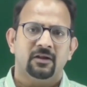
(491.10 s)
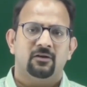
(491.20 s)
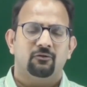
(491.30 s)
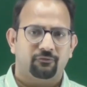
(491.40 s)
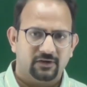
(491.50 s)

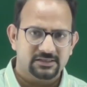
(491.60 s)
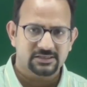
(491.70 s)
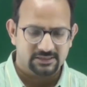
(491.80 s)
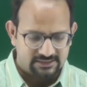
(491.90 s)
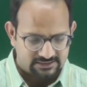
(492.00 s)

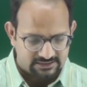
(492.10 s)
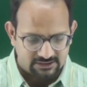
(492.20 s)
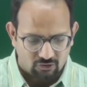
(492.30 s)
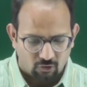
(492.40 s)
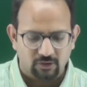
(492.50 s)
First is
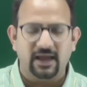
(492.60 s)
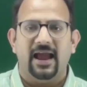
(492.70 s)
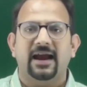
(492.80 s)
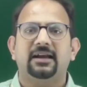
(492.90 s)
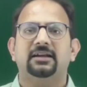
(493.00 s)
called the
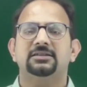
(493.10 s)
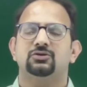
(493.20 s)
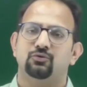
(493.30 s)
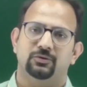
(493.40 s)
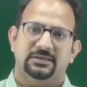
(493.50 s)
actus
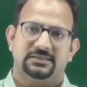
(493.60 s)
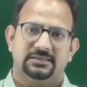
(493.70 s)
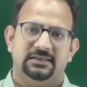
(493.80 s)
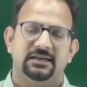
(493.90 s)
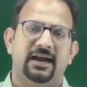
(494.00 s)

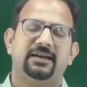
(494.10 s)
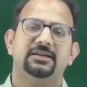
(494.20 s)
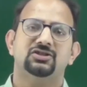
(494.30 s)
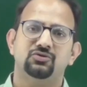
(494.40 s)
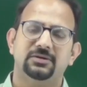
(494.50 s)
reus.
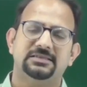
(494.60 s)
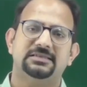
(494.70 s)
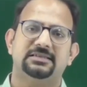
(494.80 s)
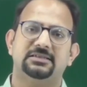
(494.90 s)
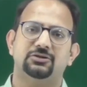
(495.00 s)
Actus reus
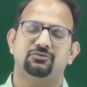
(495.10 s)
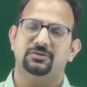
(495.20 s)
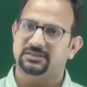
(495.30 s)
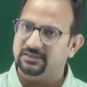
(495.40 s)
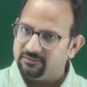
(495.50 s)
is the
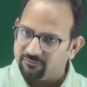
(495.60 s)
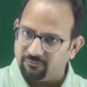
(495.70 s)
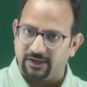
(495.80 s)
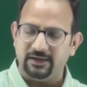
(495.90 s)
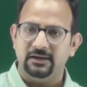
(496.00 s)
situation
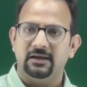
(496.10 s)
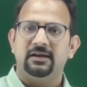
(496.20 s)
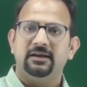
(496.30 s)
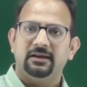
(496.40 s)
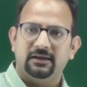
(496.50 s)
when
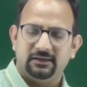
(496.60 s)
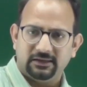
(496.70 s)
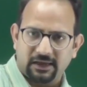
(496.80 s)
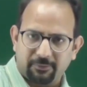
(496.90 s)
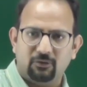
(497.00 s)

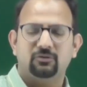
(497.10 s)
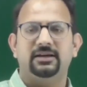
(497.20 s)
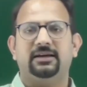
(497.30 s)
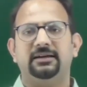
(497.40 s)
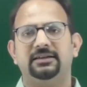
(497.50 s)
about the
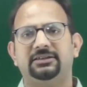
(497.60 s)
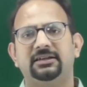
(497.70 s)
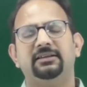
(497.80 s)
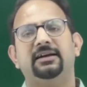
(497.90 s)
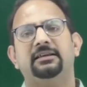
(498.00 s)

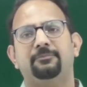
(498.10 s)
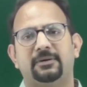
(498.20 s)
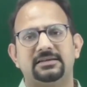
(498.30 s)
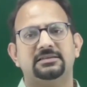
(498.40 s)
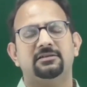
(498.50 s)
condition that the
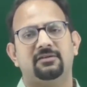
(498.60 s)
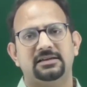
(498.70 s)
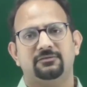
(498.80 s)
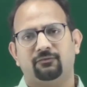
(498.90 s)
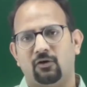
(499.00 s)
person
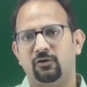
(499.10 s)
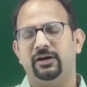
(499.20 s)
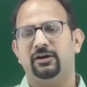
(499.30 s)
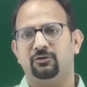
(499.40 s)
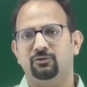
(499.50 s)
was found
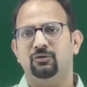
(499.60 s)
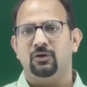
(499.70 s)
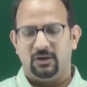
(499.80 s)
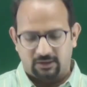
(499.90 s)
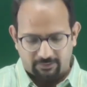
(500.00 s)
into
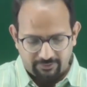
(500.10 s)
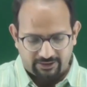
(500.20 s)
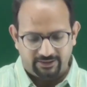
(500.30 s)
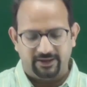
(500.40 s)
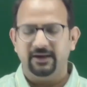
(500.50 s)

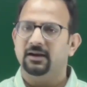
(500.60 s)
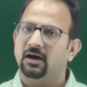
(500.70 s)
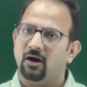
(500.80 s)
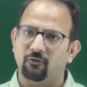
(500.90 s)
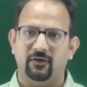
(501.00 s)
committing an
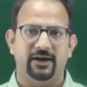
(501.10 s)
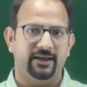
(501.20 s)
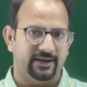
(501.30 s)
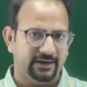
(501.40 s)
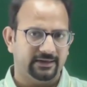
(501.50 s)

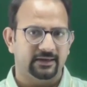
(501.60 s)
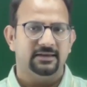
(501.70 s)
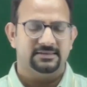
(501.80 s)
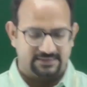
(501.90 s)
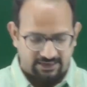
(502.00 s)
offending act.
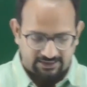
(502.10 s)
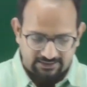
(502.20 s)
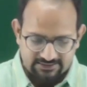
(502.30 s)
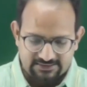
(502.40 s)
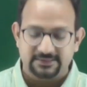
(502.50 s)
Second
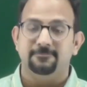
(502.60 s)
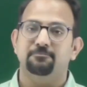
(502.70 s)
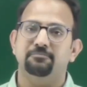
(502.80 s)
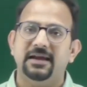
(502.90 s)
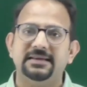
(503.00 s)
is
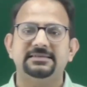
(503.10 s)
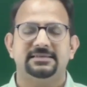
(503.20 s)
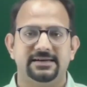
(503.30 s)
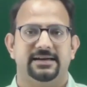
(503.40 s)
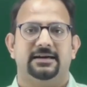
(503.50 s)
mens
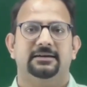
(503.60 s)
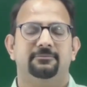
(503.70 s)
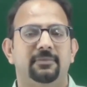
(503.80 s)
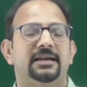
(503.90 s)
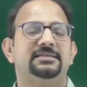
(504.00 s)
rea.
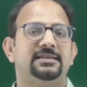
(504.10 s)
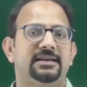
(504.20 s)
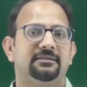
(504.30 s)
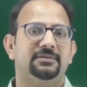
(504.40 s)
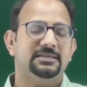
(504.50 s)
Mens
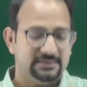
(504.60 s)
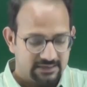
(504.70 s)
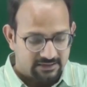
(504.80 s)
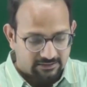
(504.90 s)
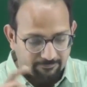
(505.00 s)
rea
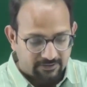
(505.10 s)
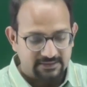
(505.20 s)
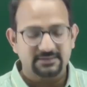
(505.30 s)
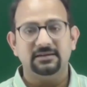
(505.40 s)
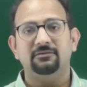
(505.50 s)
means the
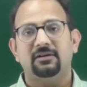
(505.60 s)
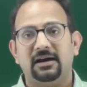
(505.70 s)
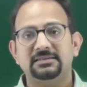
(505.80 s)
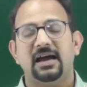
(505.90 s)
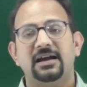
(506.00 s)
person
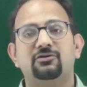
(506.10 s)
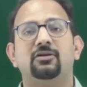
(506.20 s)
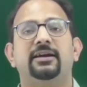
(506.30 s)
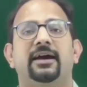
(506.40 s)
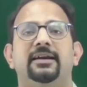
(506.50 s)
was
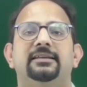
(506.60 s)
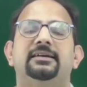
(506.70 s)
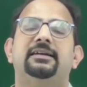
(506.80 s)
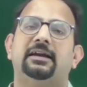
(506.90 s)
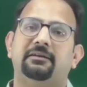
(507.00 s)
actually carrying
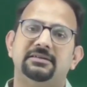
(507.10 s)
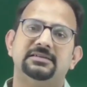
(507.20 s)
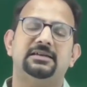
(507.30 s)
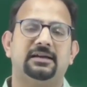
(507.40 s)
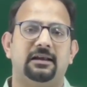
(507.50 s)
the
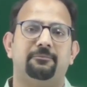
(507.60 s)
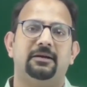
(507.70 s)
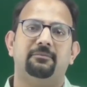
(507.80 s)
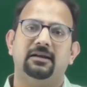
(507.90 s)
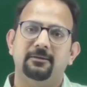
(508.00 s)
requisite
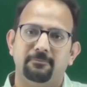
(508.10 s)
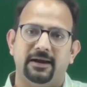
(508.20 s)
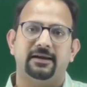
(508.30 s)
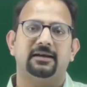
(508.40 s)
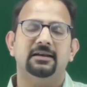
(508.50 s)
culpable
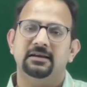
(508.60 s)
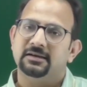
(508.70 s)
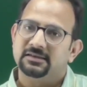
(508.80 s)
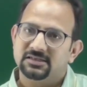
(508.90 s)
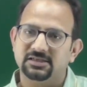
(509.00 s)
mental
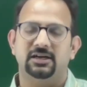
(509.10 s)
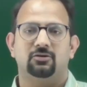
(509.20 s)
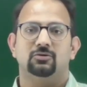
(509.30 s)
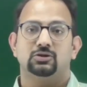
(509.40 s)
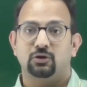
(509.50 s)
state
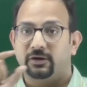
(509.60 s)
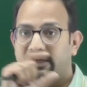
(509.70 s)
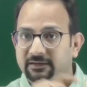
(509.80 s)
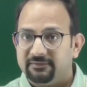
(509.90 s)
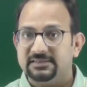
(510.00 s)
also.
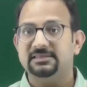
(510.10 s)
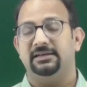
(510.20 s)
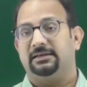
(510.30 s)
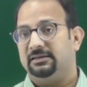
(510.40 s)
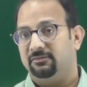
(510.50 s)

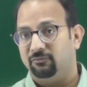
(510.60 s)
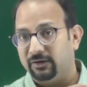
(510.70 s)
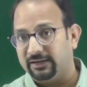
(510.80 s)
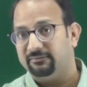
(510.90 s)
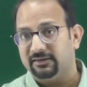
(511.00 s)
Requisite,
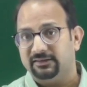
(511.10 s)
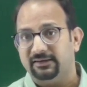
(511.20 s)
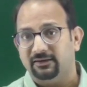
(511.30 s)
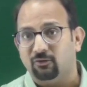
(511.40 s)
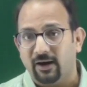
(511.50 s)
whatever the
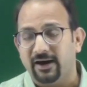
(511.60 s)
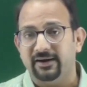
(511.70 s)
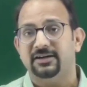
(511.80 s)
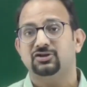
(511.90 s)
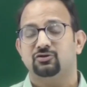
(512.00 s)
required
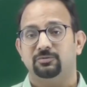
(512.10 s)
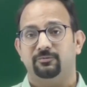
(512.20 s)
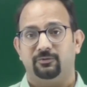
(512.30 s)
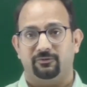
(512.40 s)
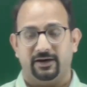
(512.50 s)
needs to be
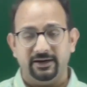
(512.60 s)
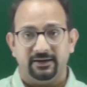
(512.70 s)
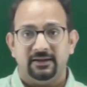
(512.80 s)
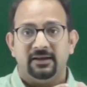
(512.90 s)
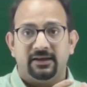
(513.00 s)
proved, right?
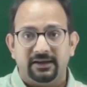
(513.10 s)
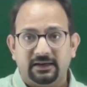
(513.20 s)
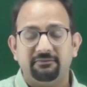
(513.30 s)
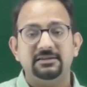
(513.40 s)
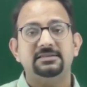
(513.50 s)

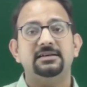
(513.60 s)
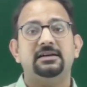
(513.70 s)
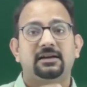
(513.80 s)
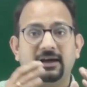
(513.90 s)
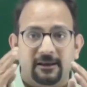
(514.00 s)

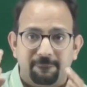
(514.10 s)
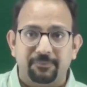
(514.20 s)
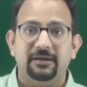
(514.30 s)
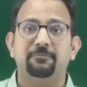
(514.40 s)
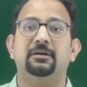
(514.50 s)
Requisite
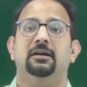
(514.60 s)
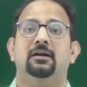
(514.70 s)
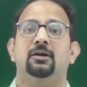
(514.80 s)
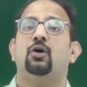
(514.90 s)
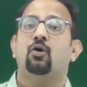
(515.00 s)
culpable
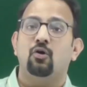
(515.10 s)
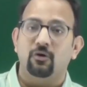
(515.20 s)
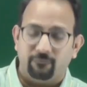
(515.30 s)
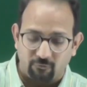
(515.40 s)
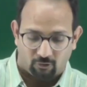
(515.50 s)

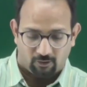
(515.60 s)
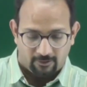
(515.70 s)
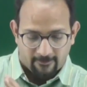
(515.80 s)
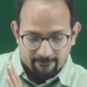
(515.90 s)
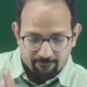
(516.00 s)
wrongful
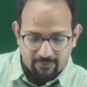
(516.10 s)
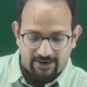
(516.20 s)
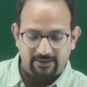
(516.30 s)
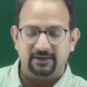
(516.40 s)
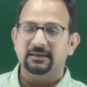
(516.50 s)

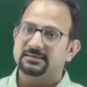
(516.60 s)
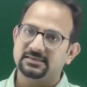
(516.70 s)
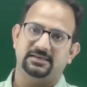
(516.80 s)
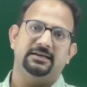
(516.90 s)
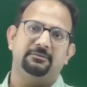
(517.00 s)
mental
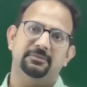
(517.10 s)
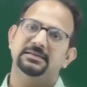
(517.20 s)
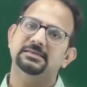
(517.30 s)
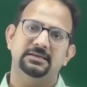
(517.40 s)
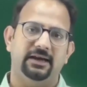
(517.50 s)
state
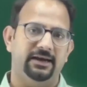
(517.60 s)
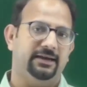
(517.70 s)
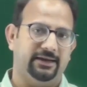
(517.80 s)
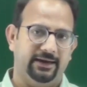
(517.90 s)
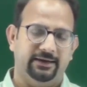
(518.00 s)
means
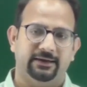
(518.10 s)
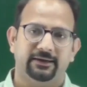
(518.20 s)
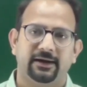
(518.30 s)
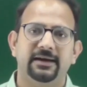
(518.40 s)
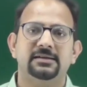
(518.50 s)
intent,
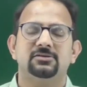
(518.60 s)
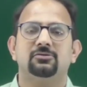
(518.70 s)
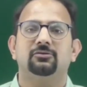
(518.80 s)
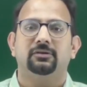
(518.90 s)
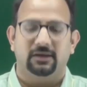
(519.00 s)
right?
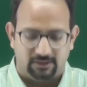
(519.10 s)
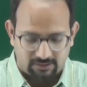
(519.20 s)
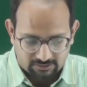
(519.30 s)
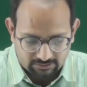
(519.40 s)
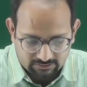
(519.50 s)
So
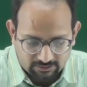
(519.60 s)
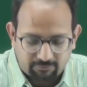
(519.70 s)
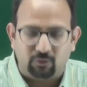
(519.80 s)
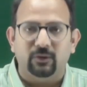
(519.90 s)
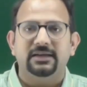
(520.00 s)

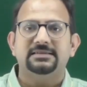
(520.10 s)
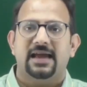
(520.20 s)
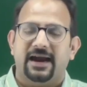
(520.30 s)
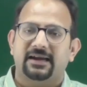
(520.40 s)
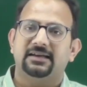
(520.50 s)
number one is
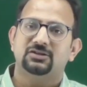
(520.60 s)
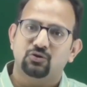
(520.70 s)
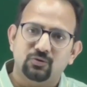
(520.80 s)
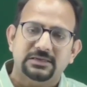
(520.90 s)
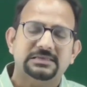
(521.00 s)
actus
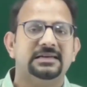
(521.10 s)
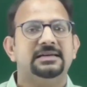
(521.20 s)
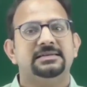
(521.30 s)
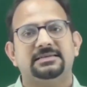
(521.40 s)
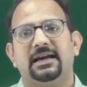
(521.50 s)
reus,
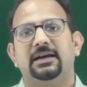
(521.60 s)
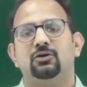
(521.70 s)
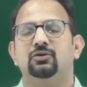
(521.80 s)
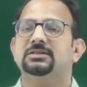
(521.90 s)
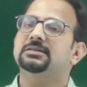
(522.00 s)
second
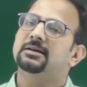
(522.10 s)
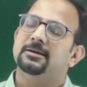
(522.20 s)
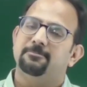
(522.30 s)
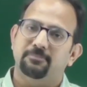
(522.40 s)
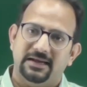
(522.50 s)
is
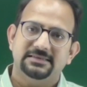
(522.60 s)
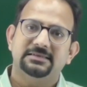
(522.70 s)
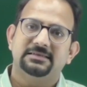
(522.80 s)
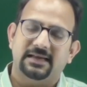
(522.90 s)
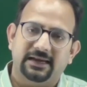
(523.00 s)

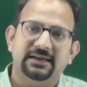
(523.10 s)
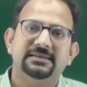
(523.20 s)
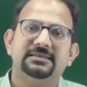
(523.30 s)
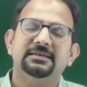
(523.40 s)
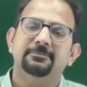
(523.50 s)

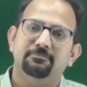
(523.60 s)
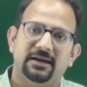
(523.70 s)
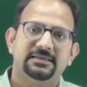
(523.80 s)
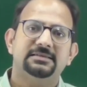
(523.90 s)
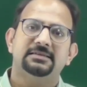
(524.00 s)
the
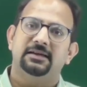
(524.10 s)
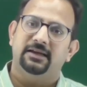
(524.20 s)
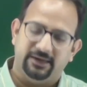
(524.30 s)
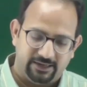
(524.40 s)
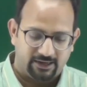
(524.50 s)
mens
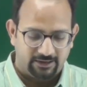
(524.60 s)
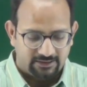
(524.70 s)
rea.